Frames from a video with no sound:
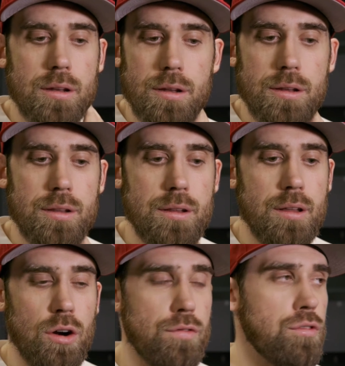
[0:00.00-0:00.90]
uh,
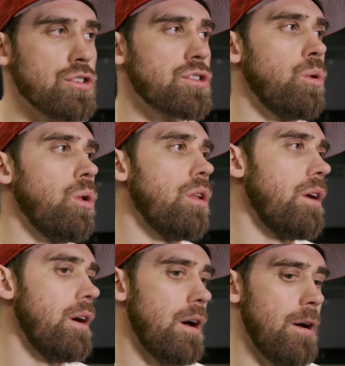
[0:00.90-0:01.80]
our first goal,
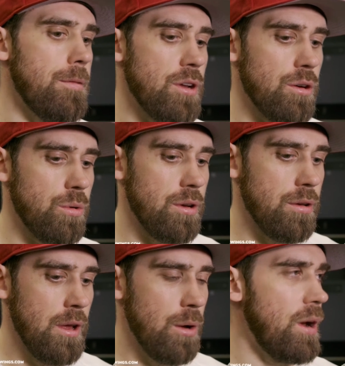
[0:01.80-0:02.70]
um, you know, we,
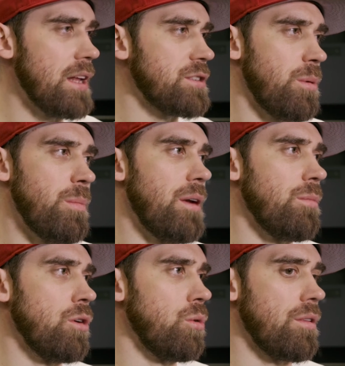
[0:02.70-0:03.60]
we, had some momentum
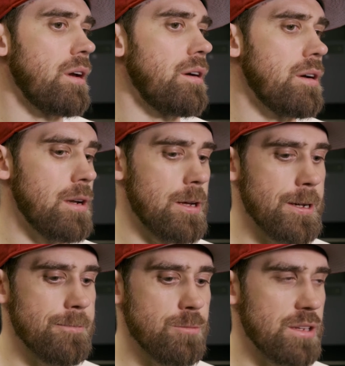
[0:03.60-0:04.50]
going there and
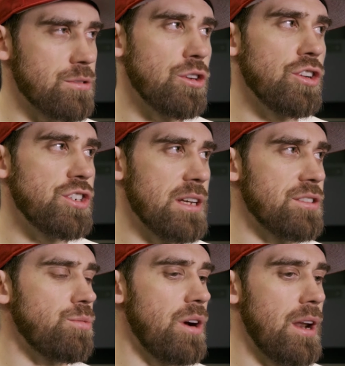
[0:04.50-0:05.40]
um, had some good
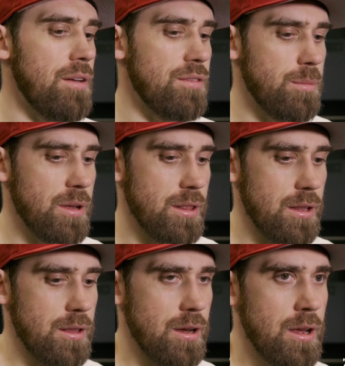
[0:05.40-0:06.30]
chances right after, but
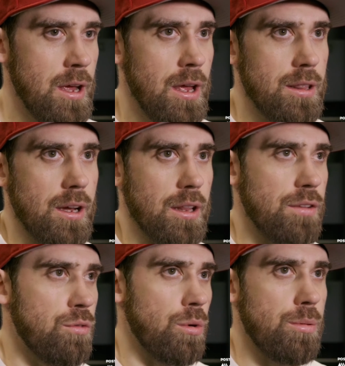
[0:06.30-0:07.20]
then they, they got the
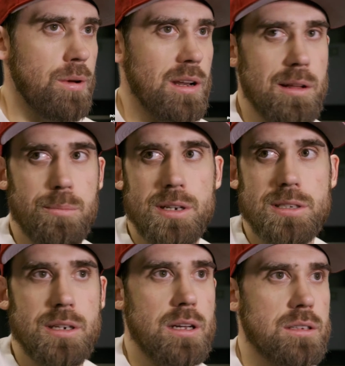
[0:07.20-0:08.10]
fourth one, and that
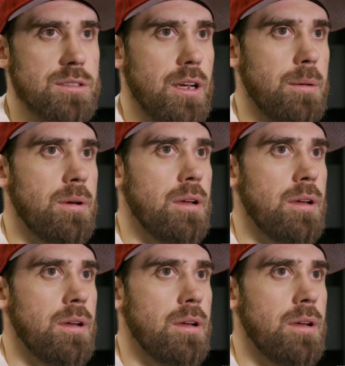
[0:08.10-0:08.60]
basically kills the game.